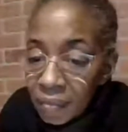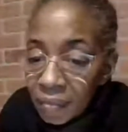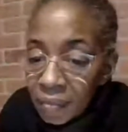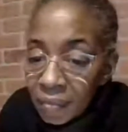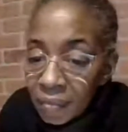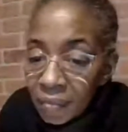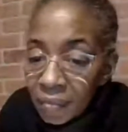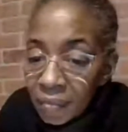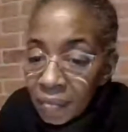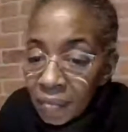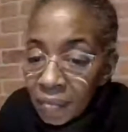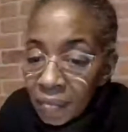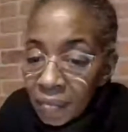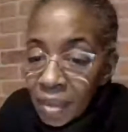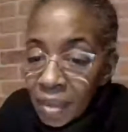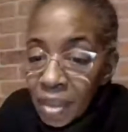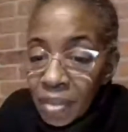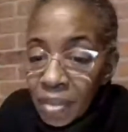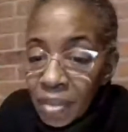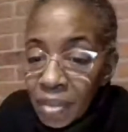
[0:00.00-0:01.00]
You got to
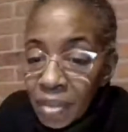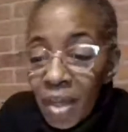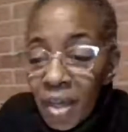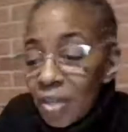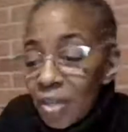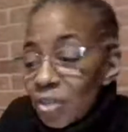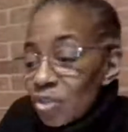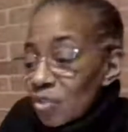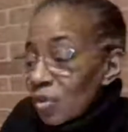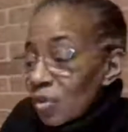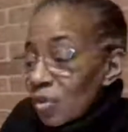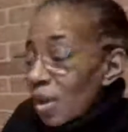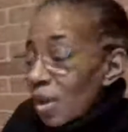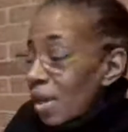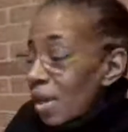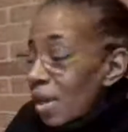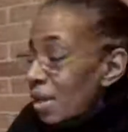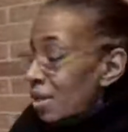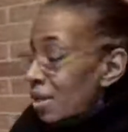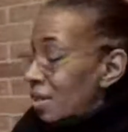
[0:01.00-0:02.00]
try
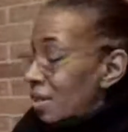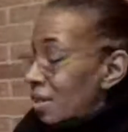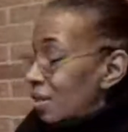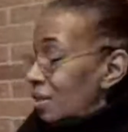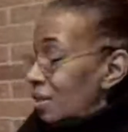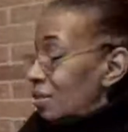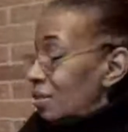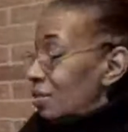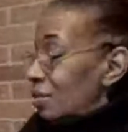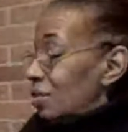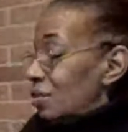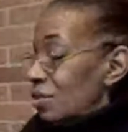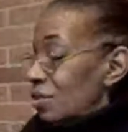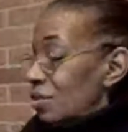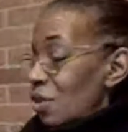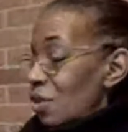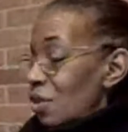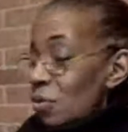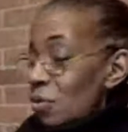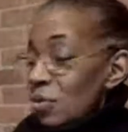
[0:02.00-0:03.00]
it. Don't take her
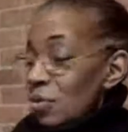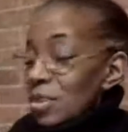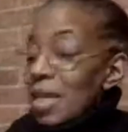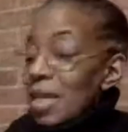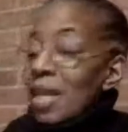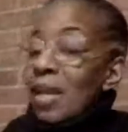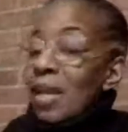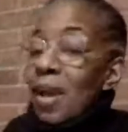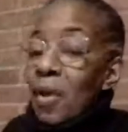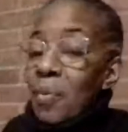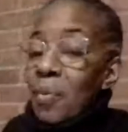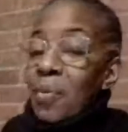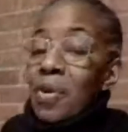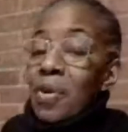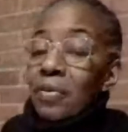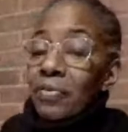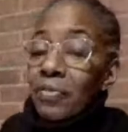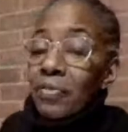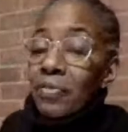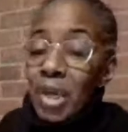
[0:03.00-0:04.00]
word for it. You have
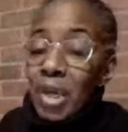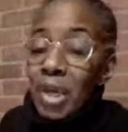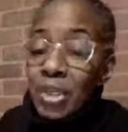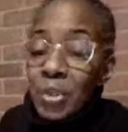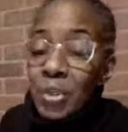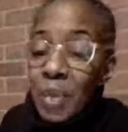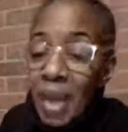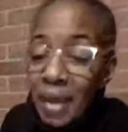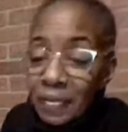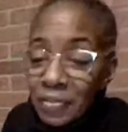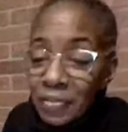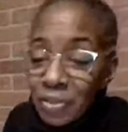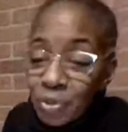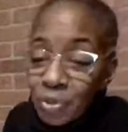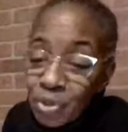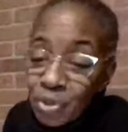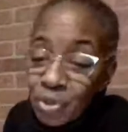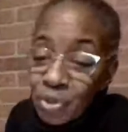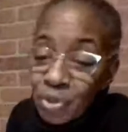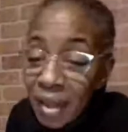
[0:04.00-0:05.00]
to try
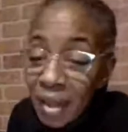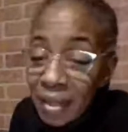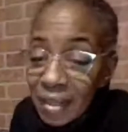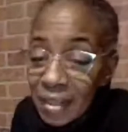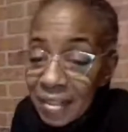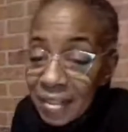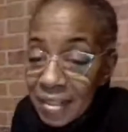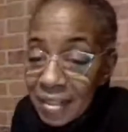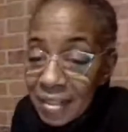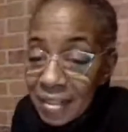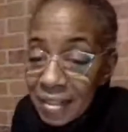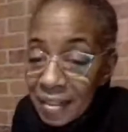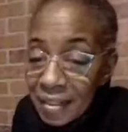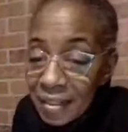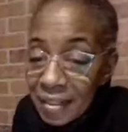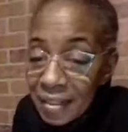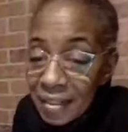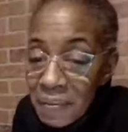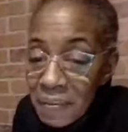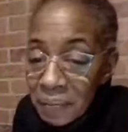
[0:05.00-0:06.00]
it.
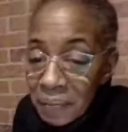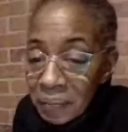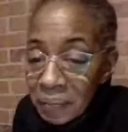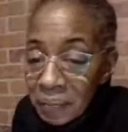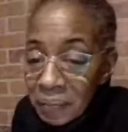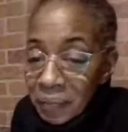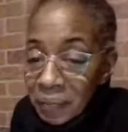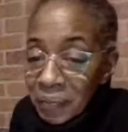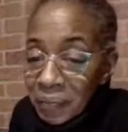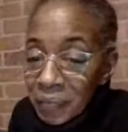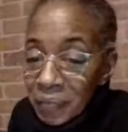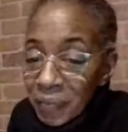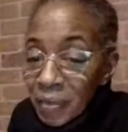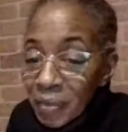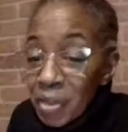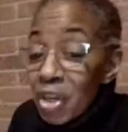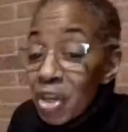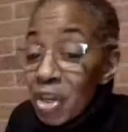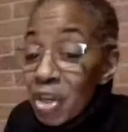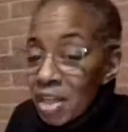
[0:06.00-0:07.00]
You're going to
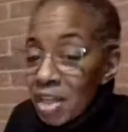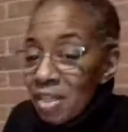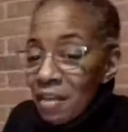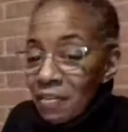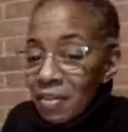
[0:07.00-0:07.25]
love it.